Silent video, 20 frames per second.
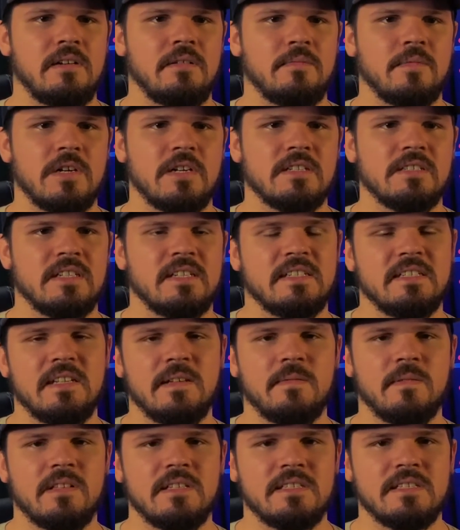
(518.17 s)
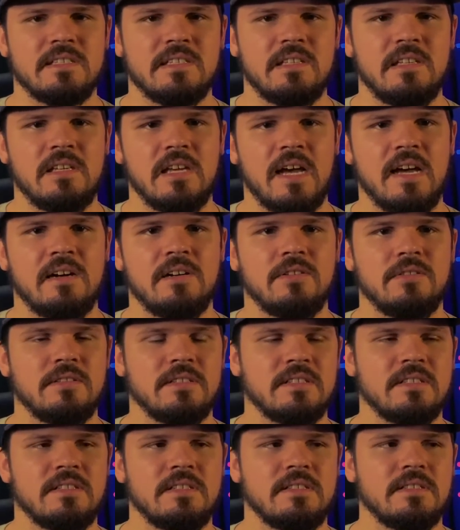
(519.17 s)
because I could definitely see how
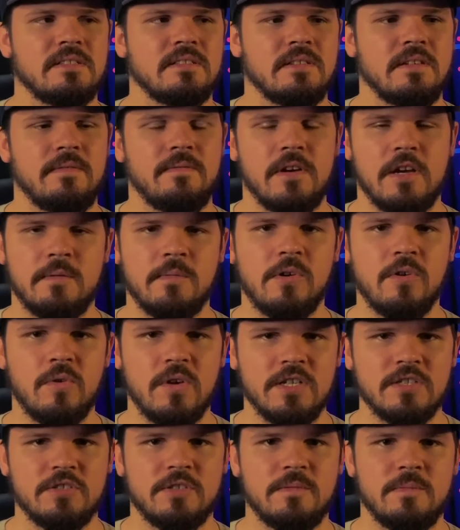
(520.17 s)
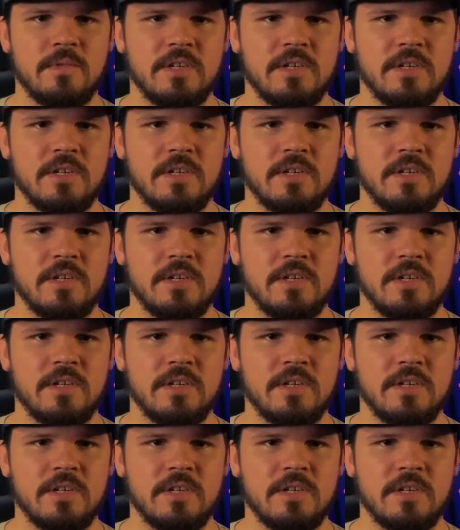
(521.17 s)
this is a viable question,